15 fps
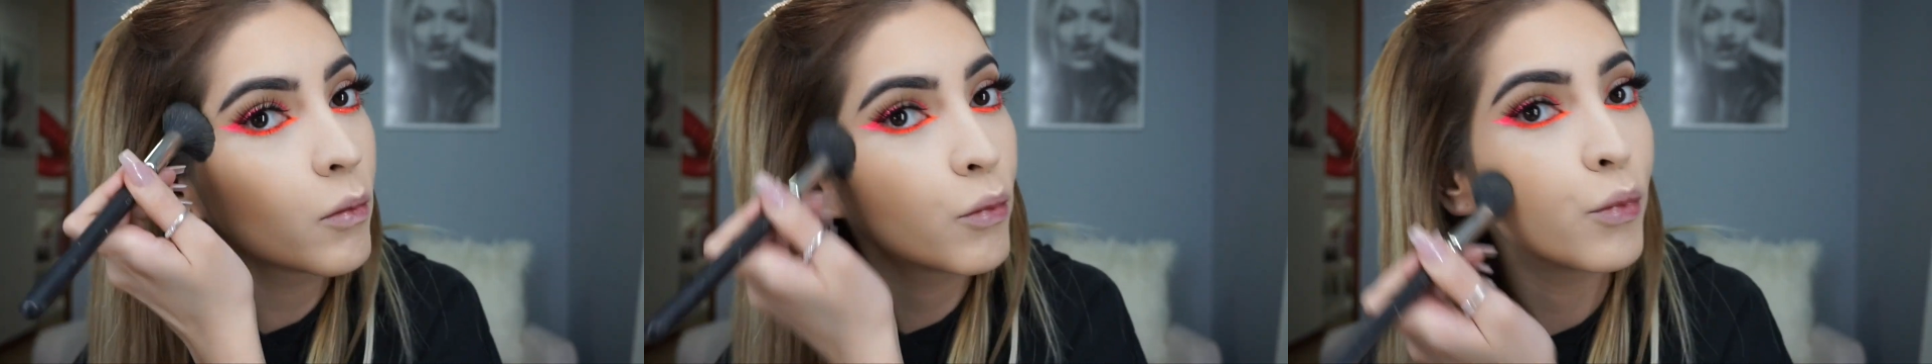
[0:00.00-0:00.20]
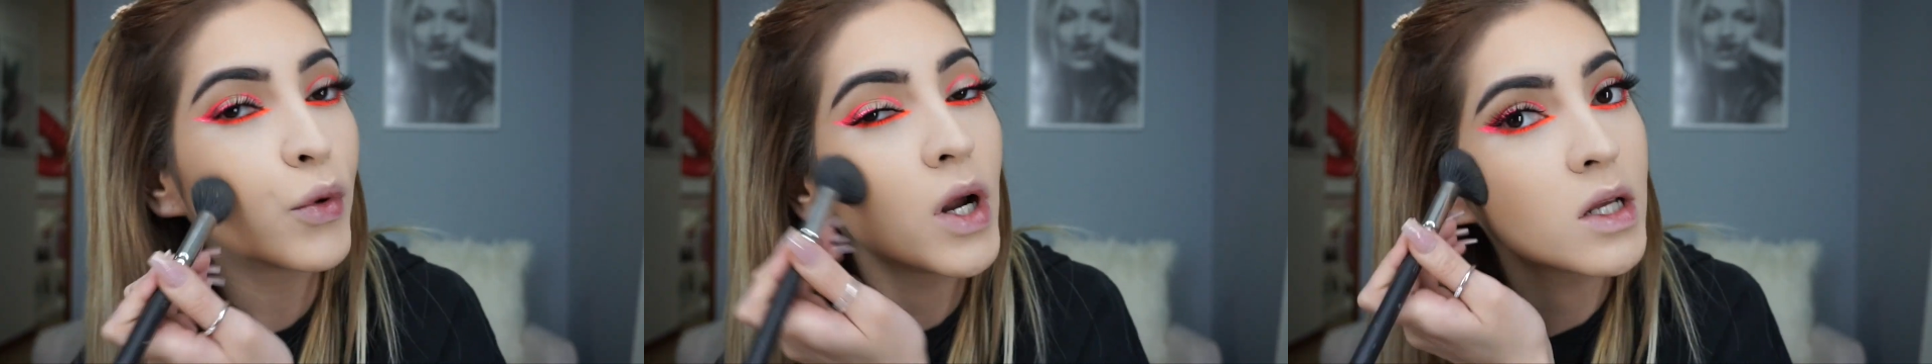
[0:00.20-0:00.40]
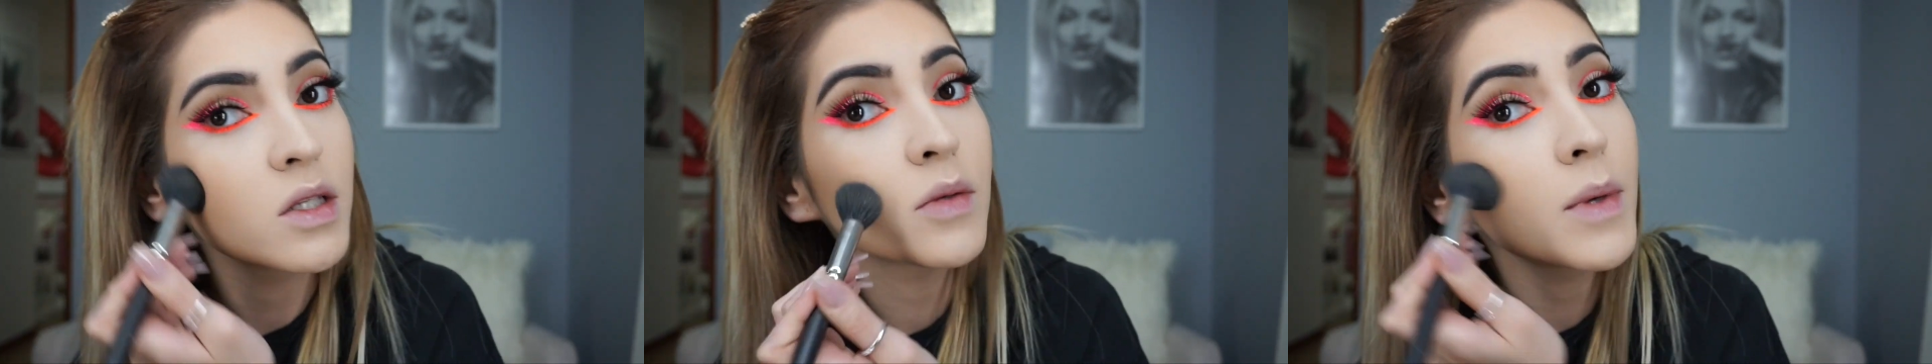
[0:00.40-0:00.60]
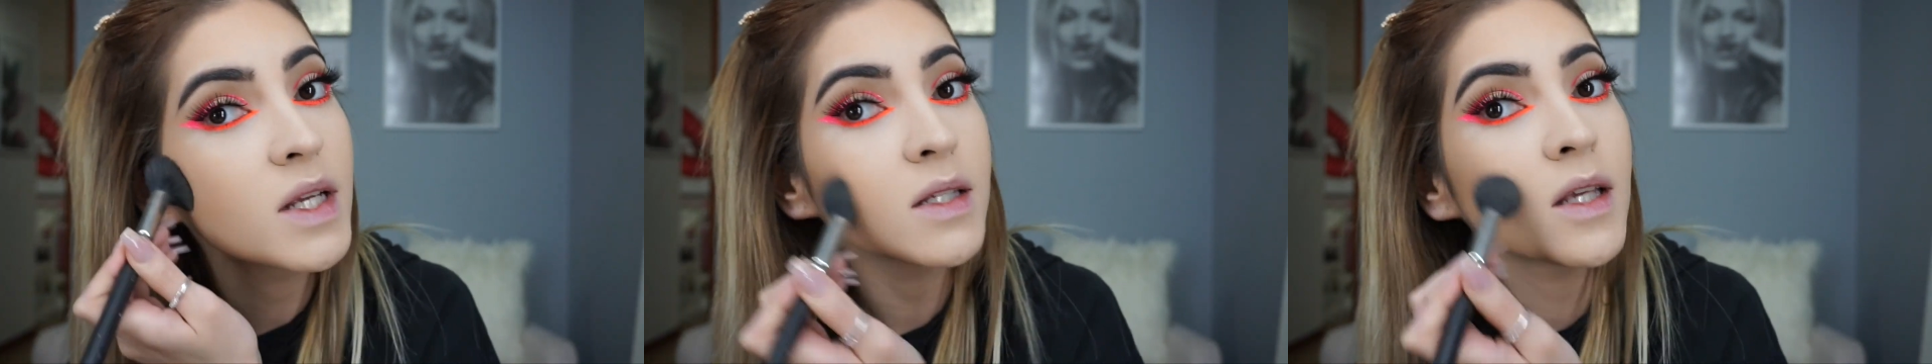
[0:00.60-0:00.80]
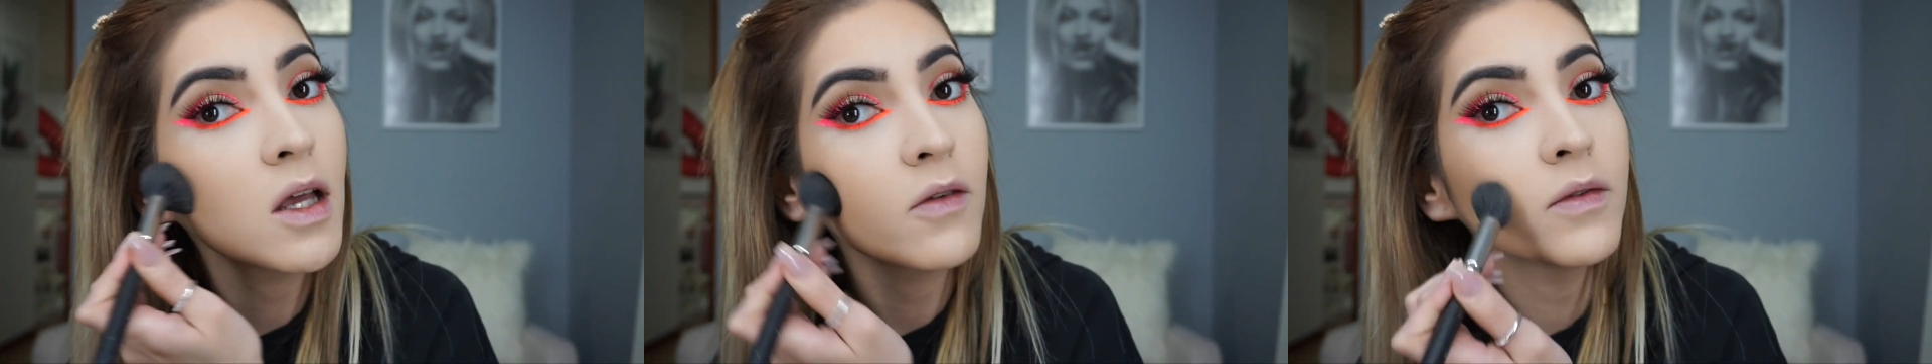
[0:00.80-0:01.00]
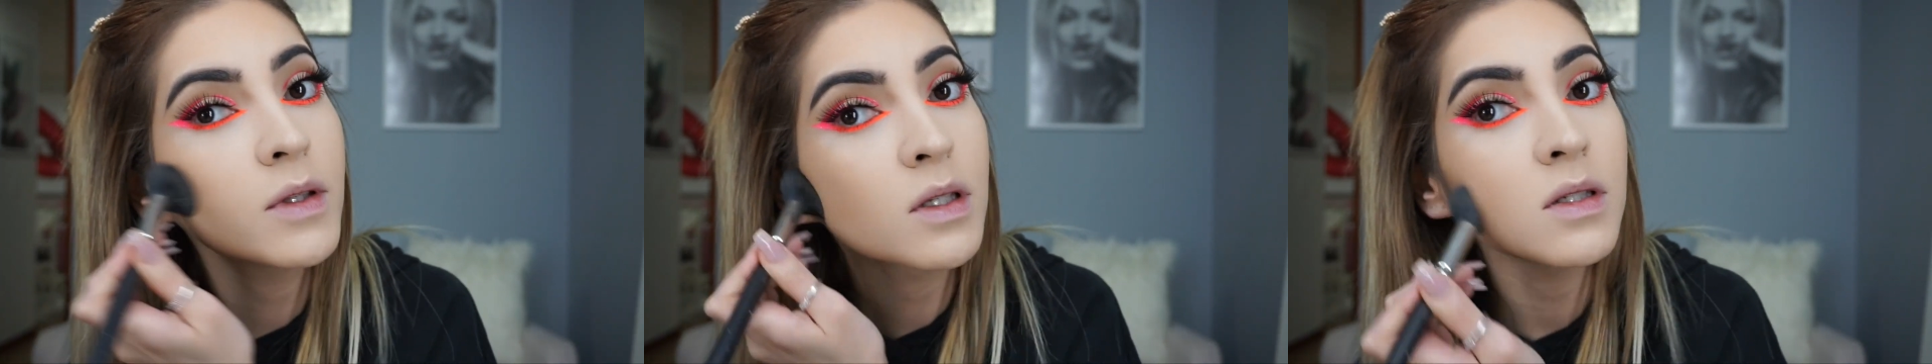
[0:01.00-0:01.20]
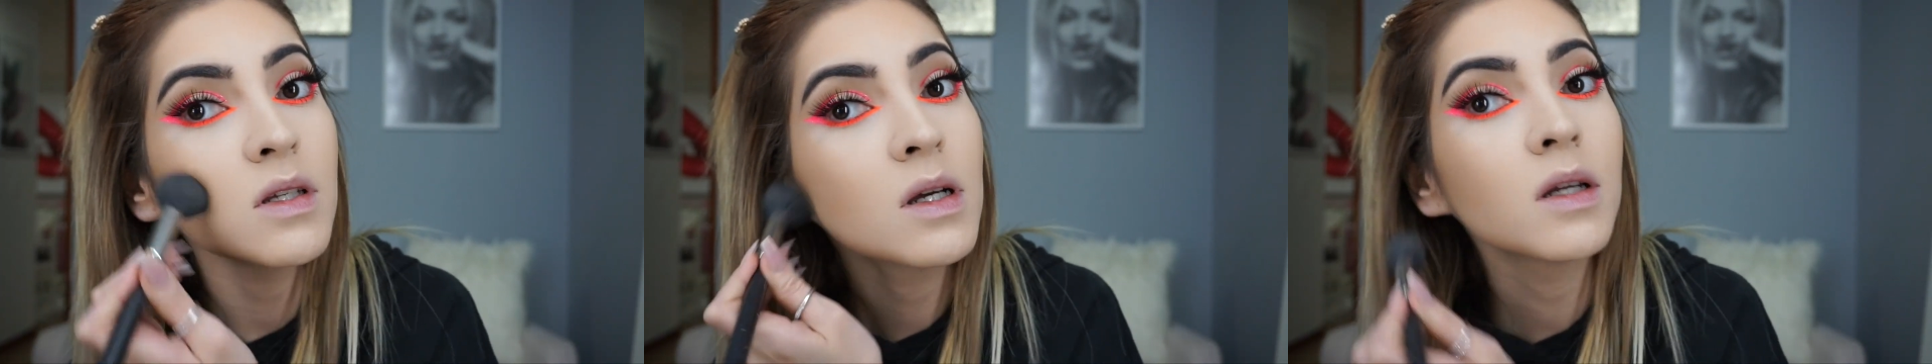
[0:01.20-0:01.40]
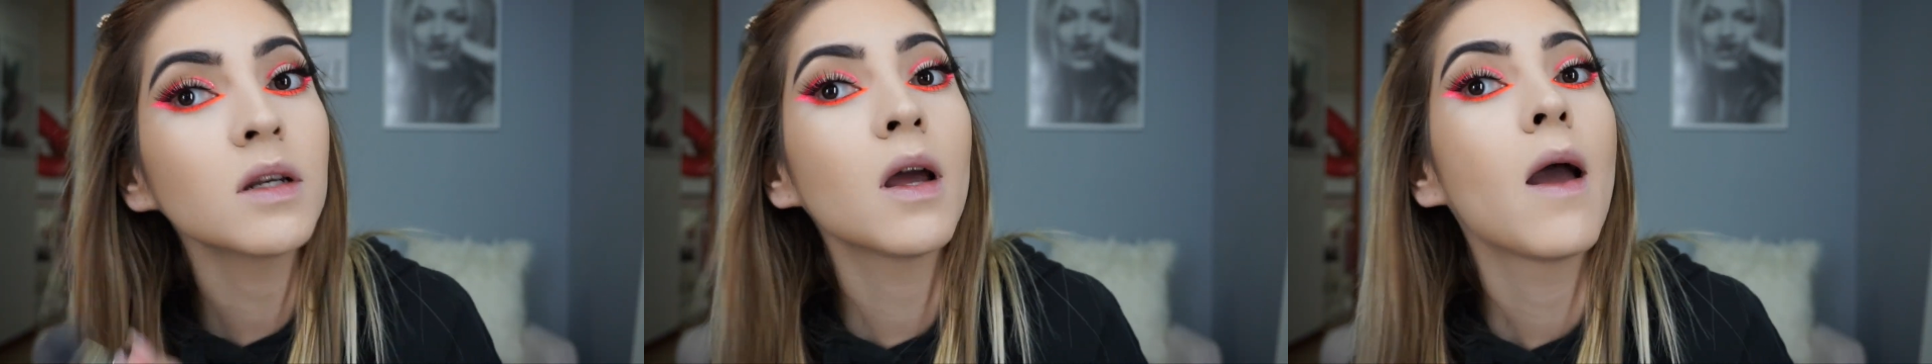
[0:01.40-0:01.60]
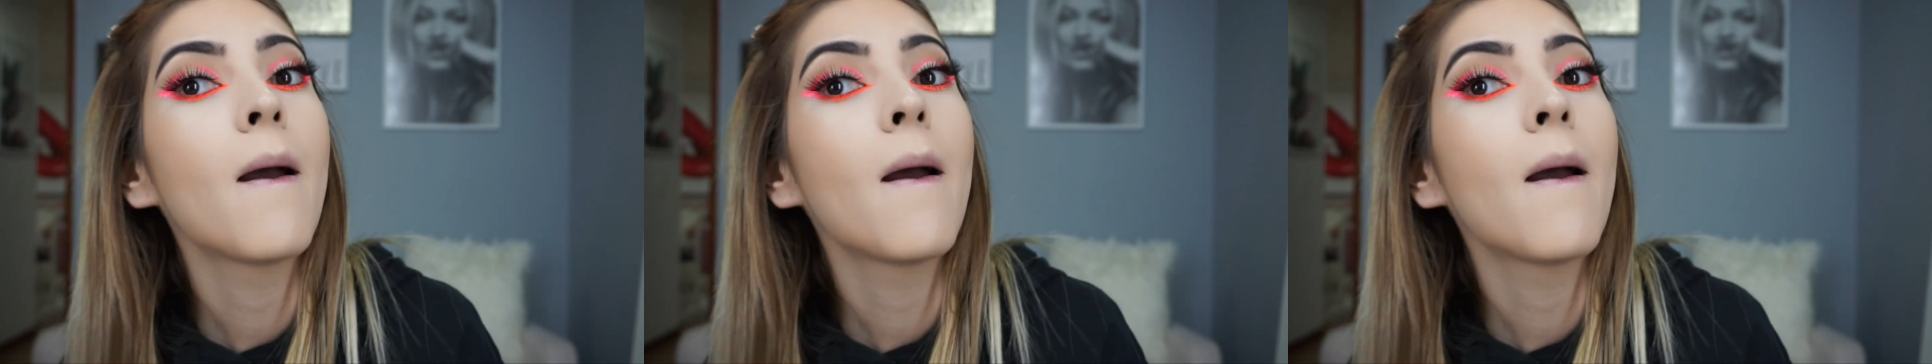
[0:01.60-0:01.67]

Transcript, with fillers: bronze myself in the sun,